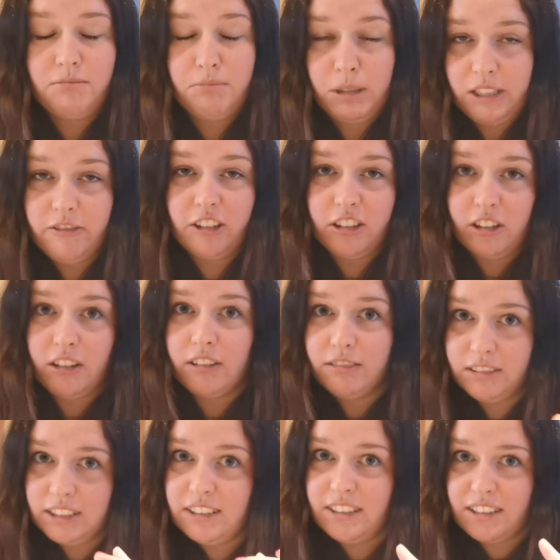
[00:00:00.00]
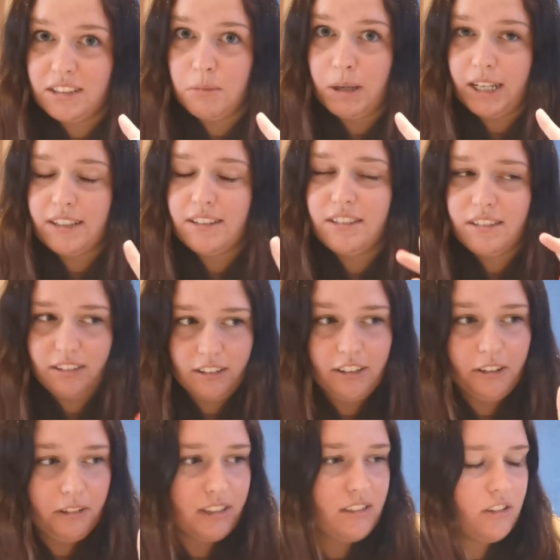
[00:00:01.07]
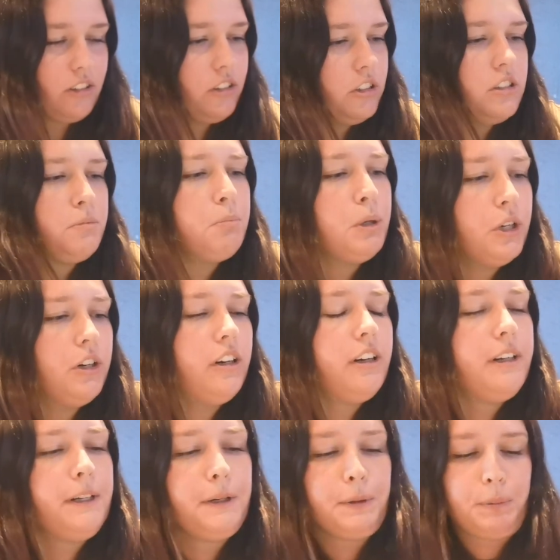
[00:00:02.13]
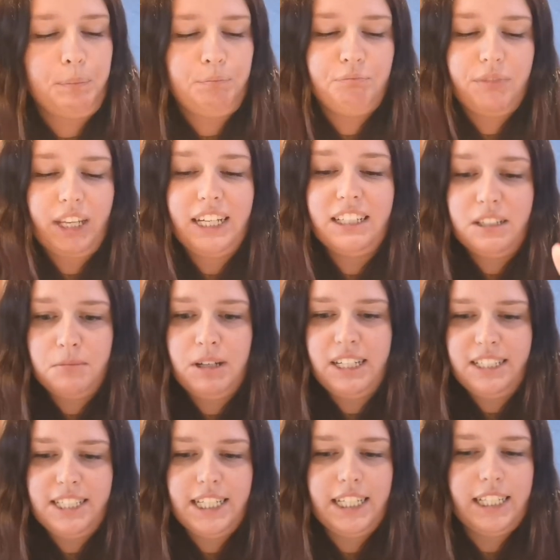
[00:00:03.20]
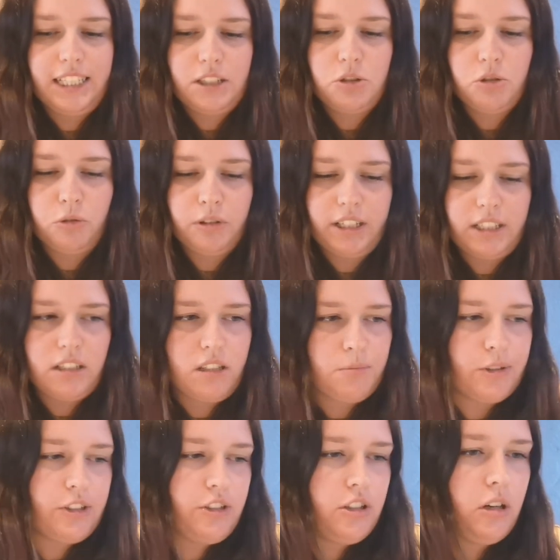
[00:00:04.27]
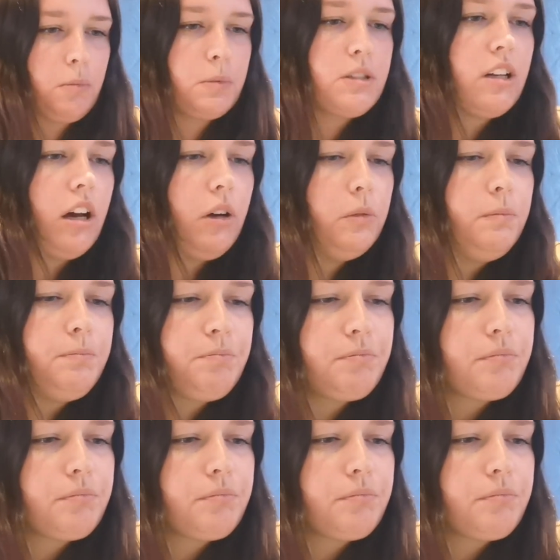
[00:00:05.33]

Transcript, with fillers: Believe it or not, this is the best. I know that's not good, but it's amazing and it's all thanks to the Body Shop. So,